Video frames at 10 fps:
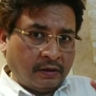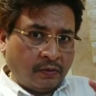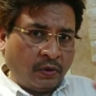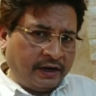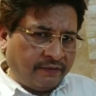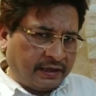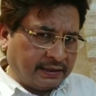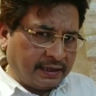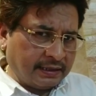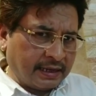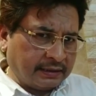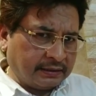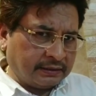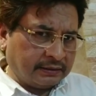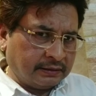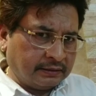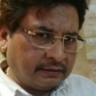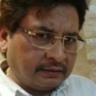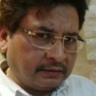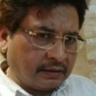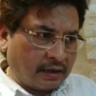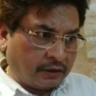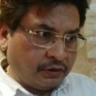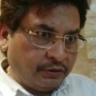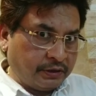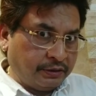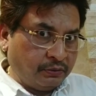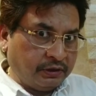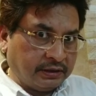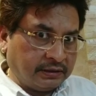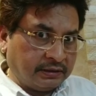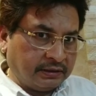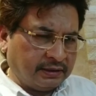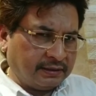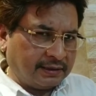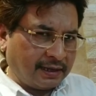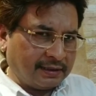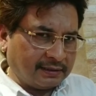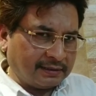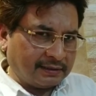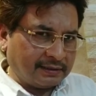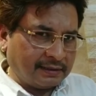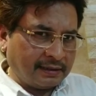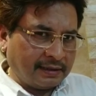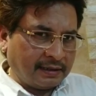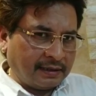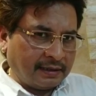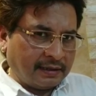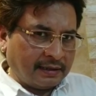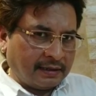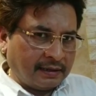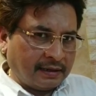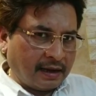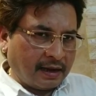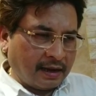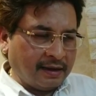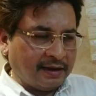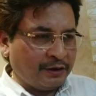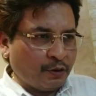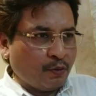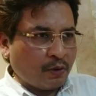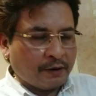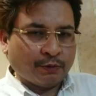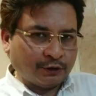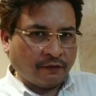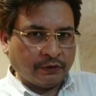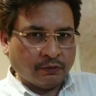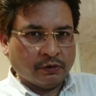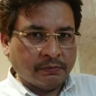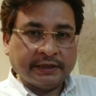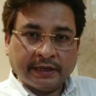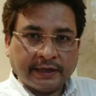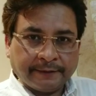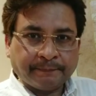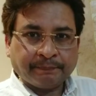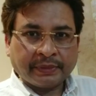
What if I say that actually you can do this in seconds? I know what most of you will be thinking.